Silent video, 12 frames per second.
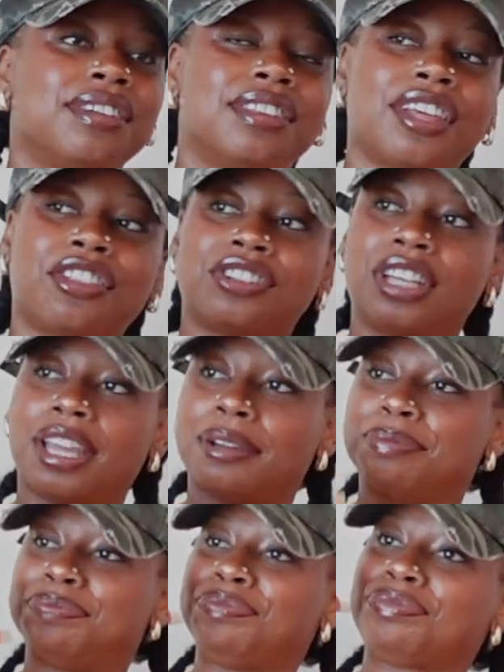The other
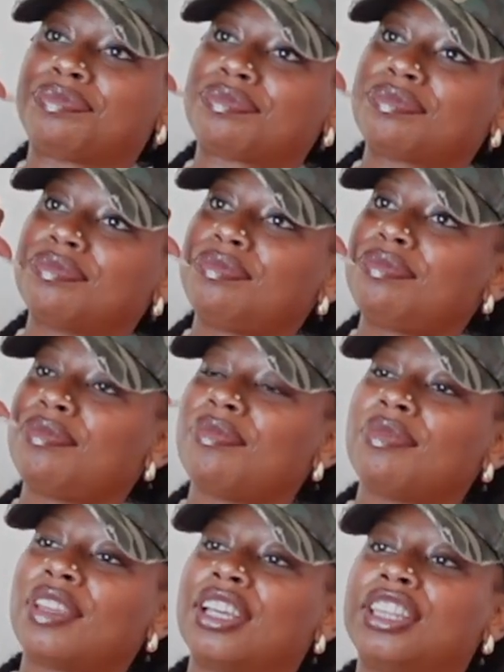day,
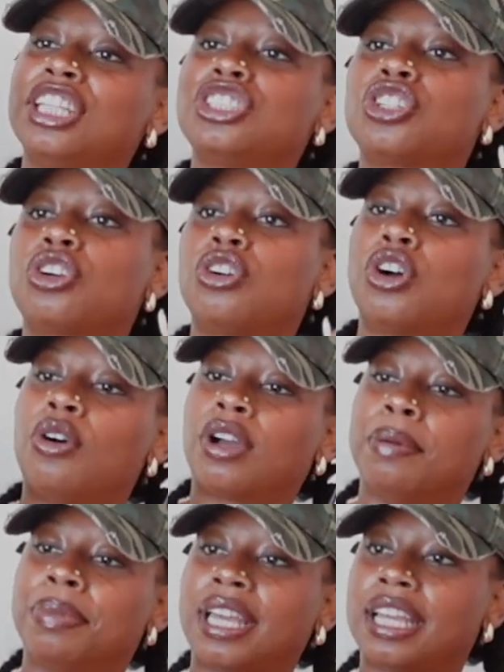this girl gonna
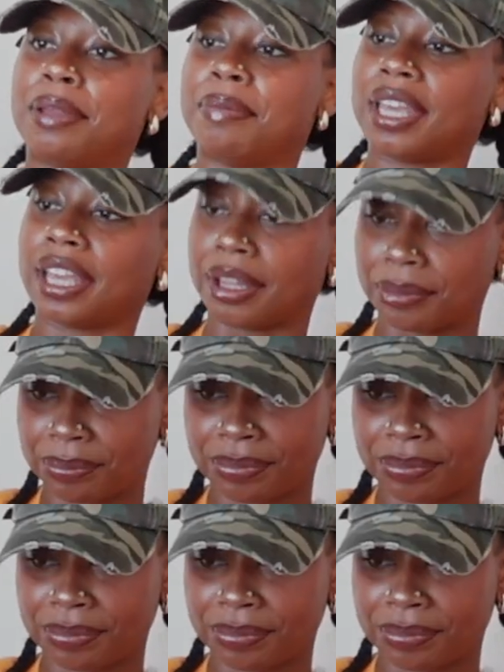complain to me